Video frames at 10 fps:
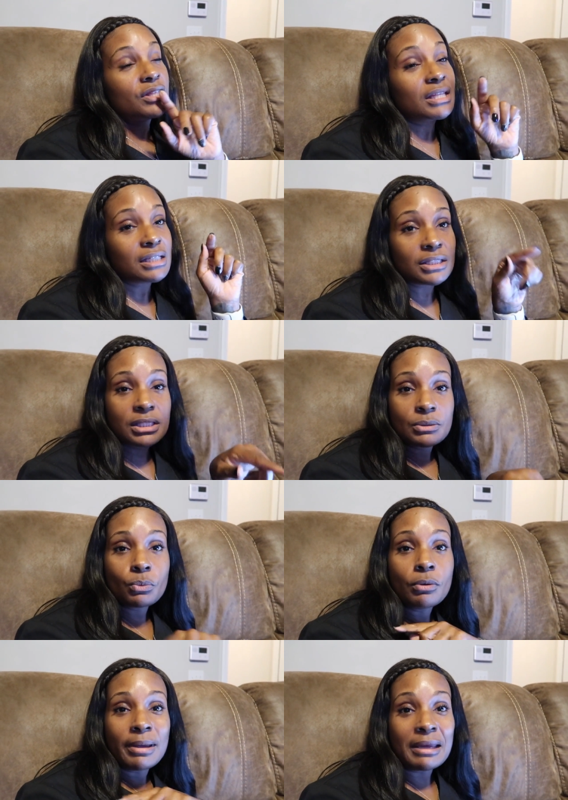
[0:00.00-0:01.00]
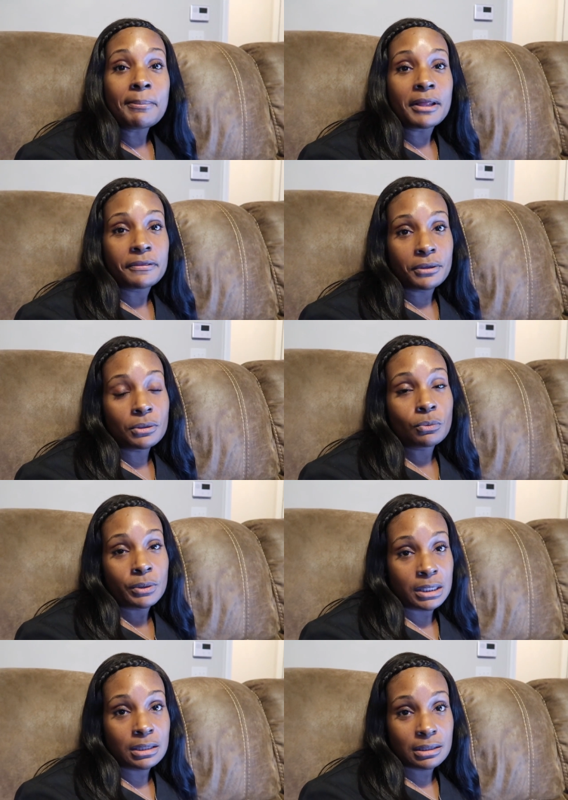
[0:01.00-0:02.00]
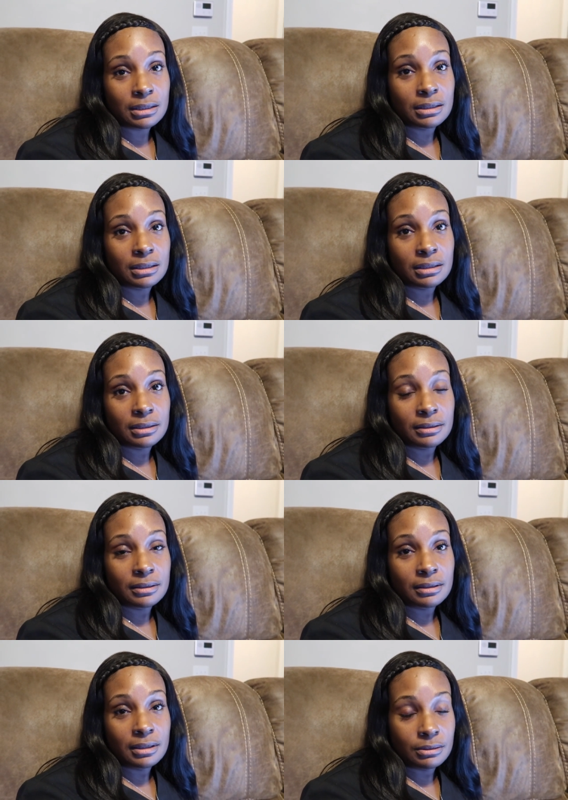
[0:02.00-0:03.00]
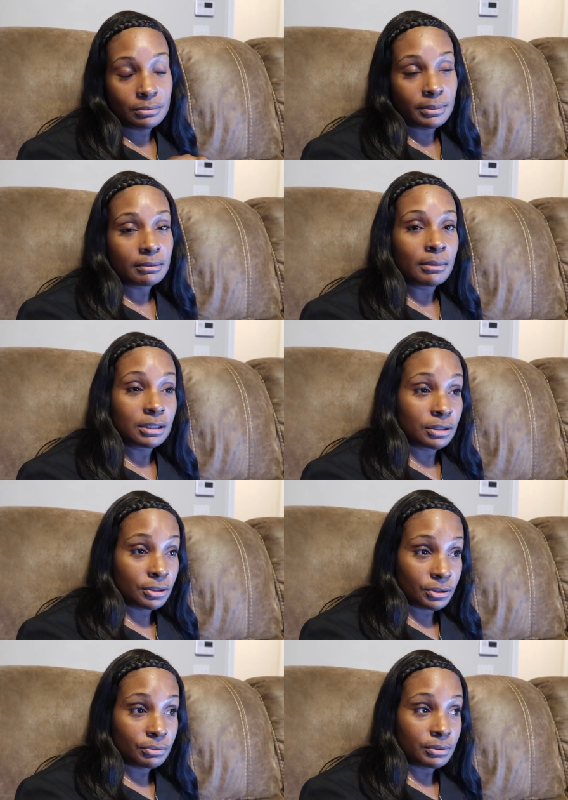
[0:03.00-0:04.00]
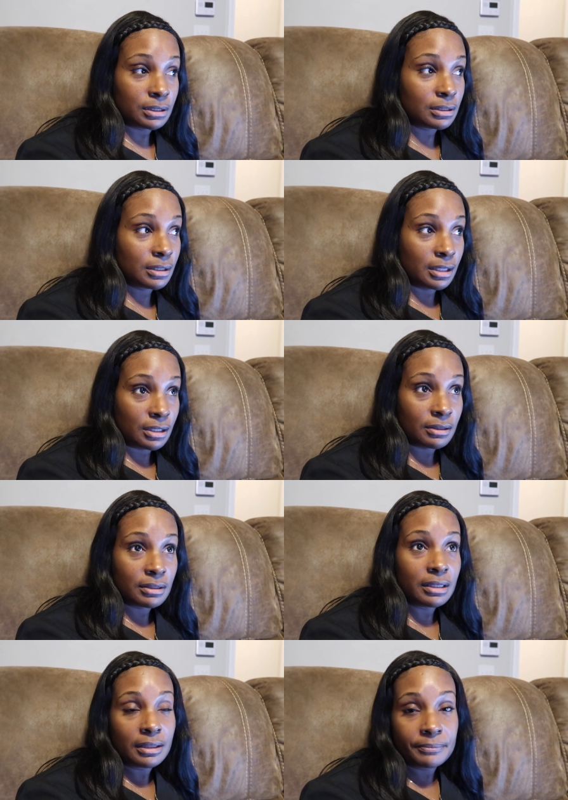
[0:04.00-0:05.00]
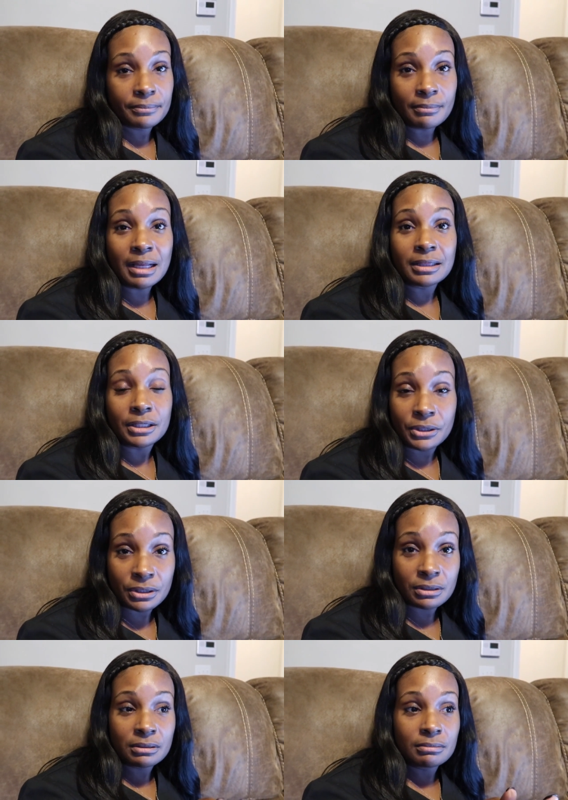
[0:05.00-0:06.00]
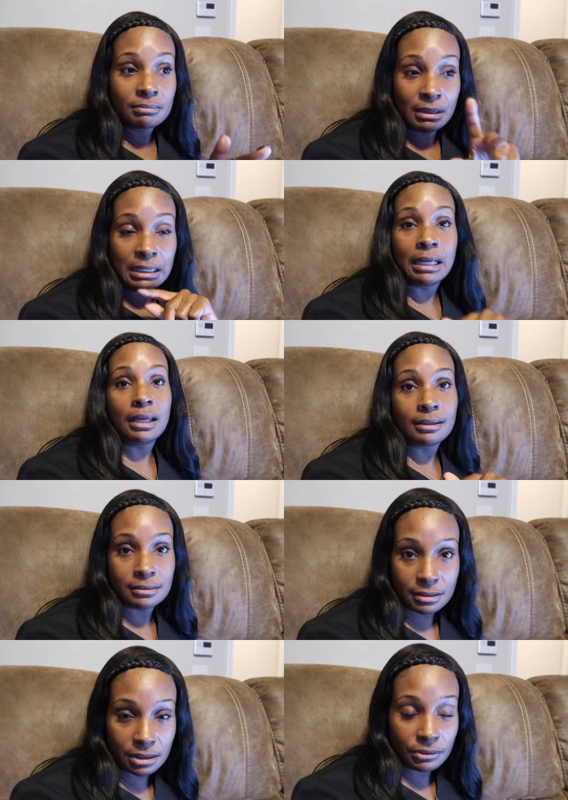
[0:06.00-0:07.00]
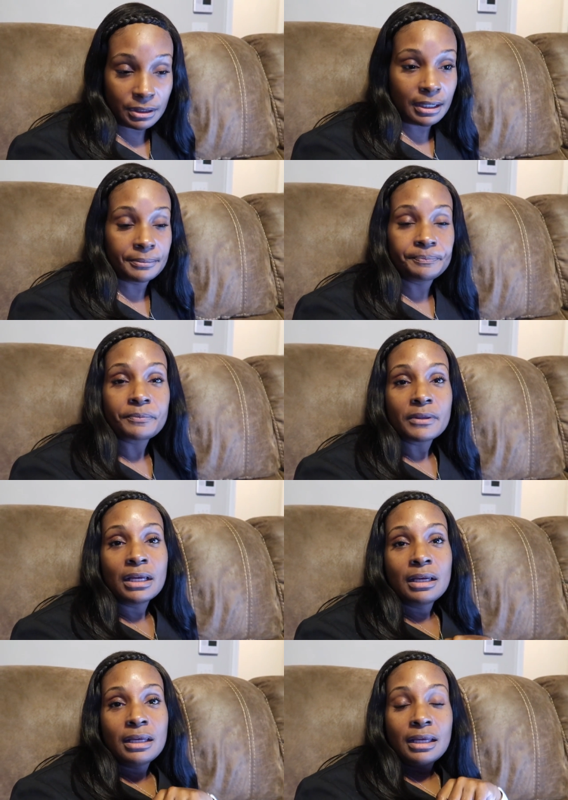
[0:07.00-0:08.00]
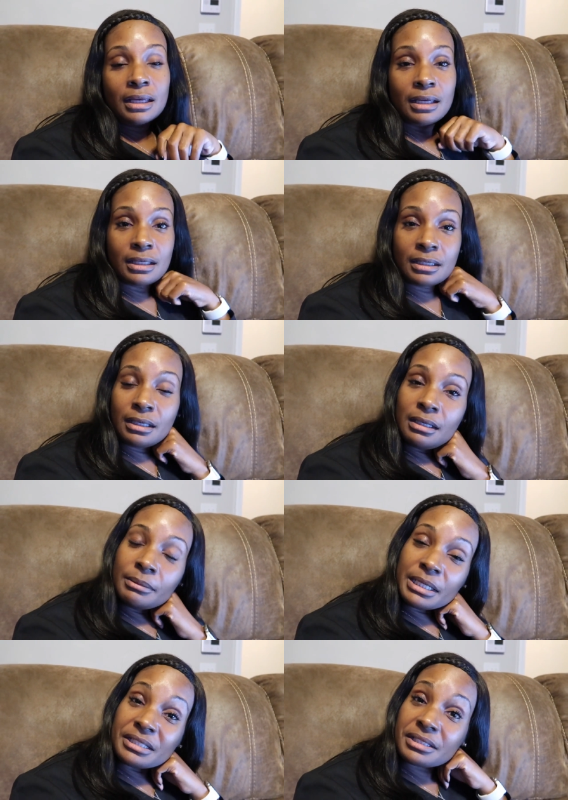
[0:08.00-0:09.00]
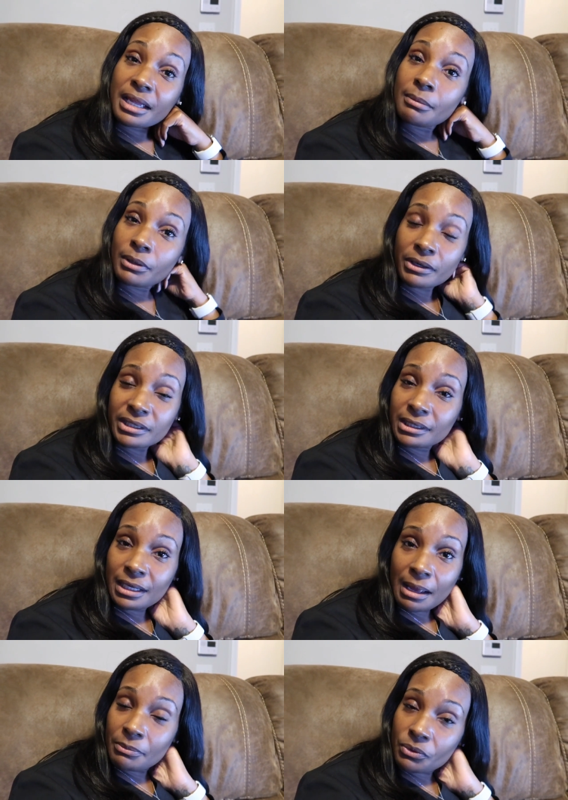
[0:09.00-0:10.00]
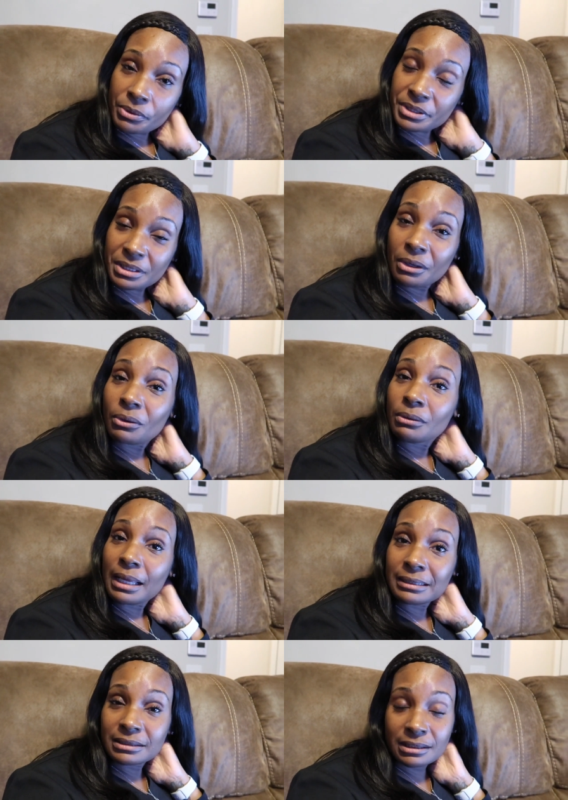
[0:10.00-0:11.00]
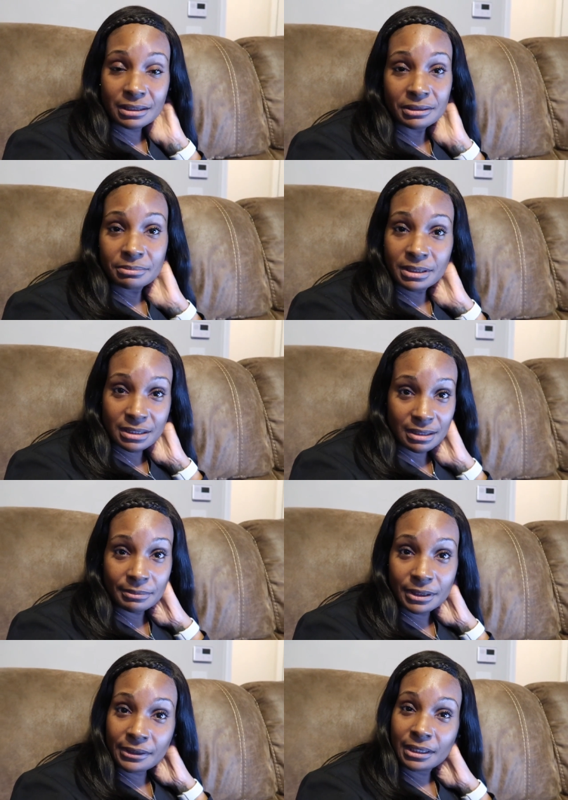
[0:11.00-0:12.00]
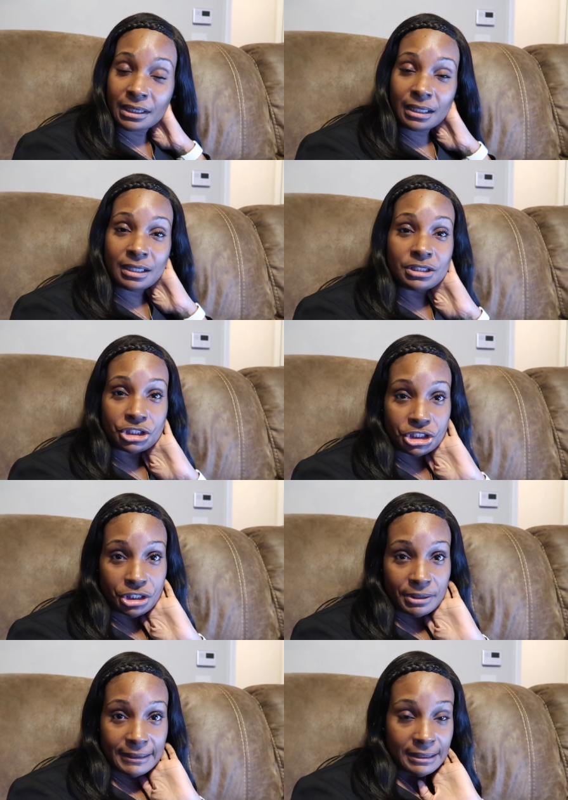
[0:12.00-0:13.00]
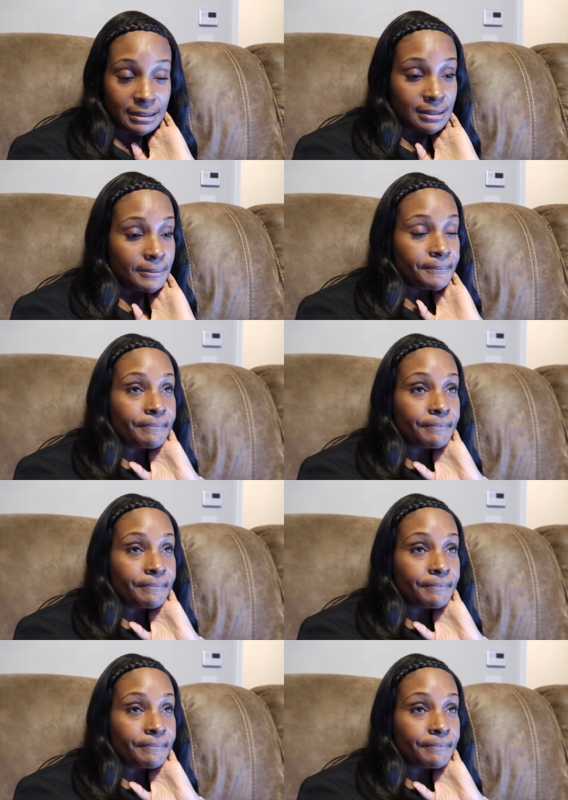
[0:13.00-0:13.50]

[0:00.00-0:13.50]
this will make my third week. This will make my third week there, yeah. My third Monday. So, yeah. And um, each day I'm learning a lot more. It's a whole lot to learn because I'm learning insurance.